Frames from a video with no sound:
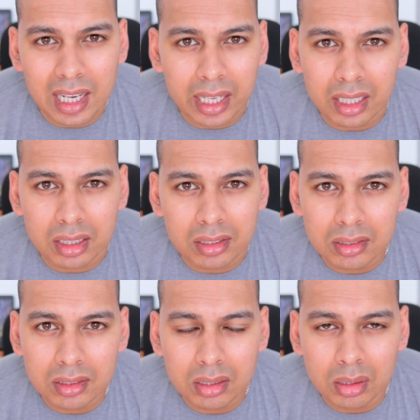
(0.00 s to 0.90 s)
like
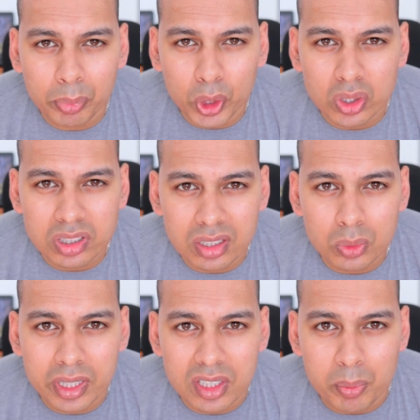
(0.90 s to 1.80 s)
it, because this
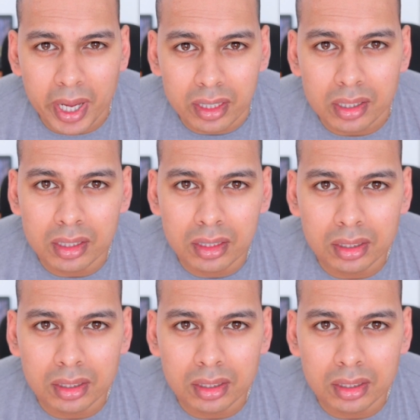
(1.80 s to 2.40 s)
one is mine.